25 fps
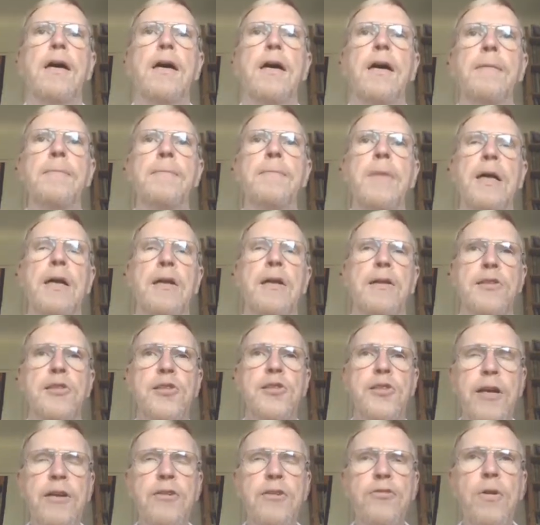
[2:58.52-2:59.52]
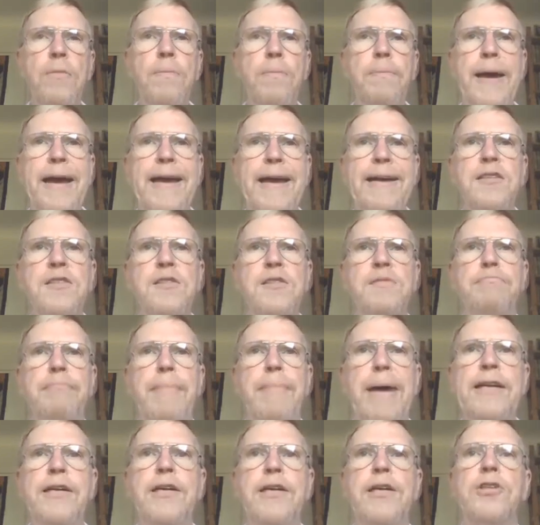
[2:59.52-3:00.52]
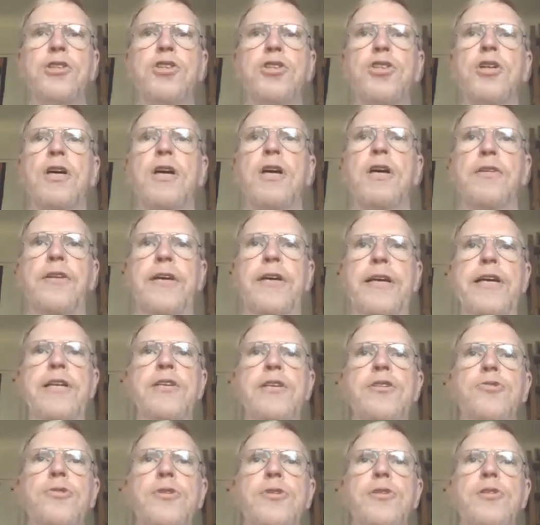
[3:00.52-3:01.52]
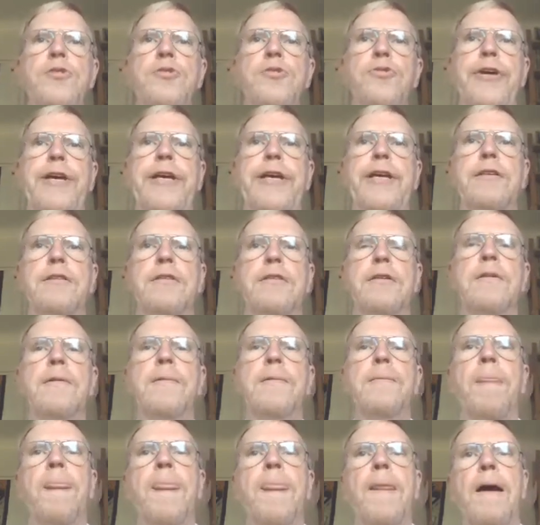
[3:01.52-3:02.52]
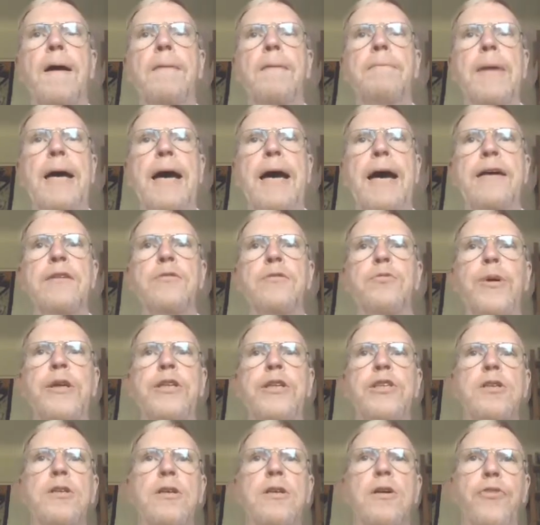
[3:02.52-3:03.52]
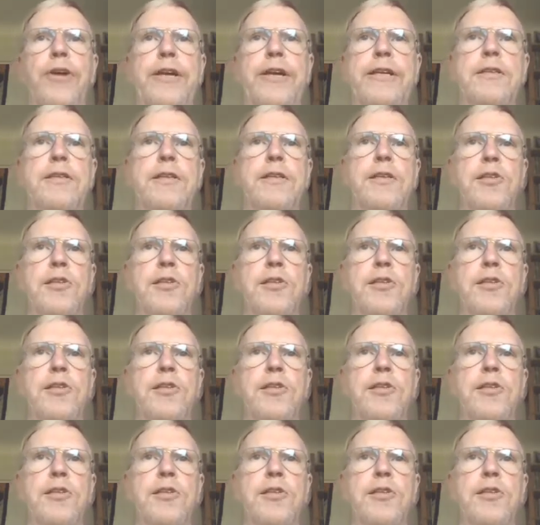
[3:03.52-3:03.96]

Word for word: The central banks manage the interest rate at which credit